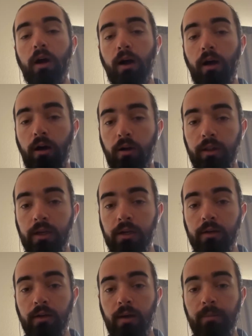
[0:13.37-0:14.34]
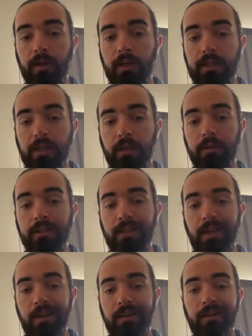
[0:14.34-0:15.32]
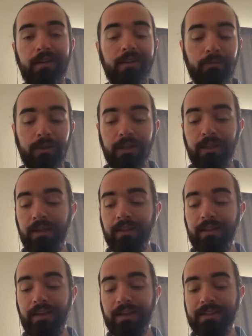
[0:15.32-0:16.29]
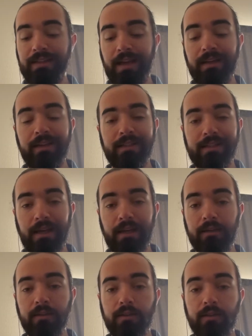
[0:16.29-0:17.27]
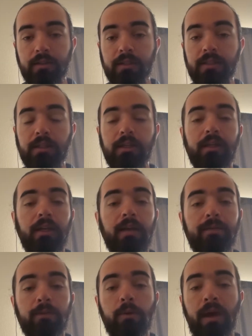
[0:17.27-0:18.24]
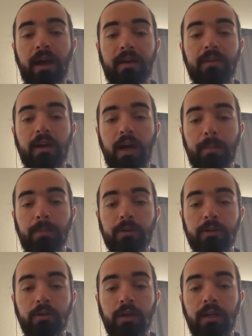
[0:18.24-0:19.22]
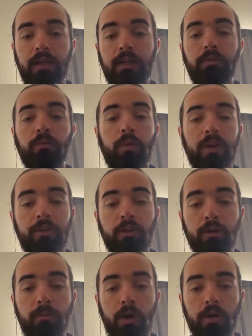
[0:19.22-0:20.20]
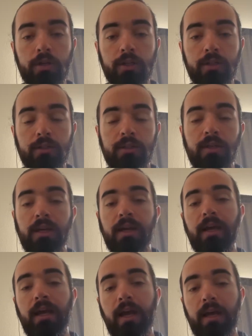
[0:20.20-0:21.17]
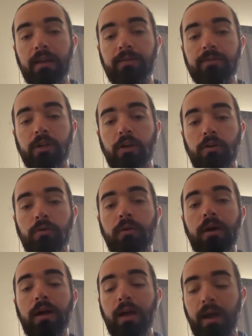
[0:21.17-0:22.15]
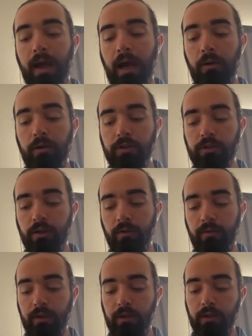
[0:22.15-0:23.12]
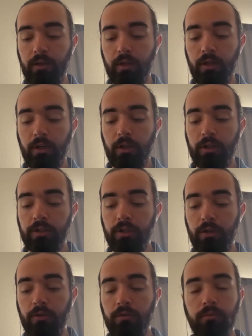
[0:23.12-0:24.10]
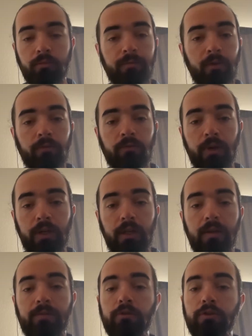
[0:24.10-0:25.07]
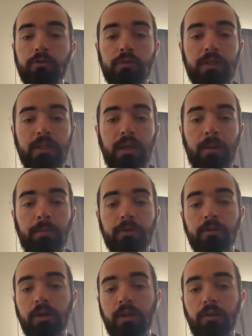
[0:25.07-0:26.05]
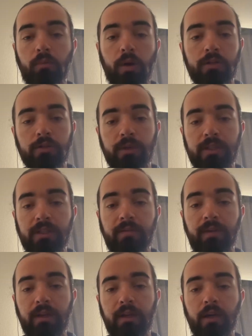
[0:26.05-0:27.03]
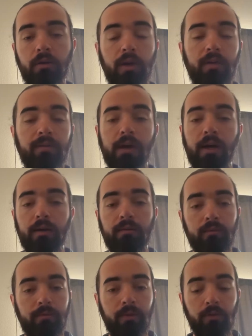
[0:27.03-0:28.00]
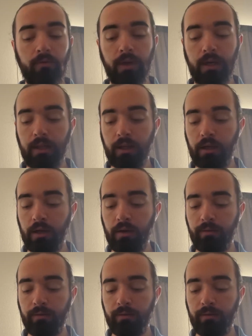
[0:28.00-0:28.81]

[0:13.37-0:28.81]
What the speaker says: I'm here to tell you today, really in the next 90 seconds, to see if you have an opportunity with your margins, and if so, how to solve it. So feel free, if you do see an opportunity, watch the rest of the video. If not, feel free to click off.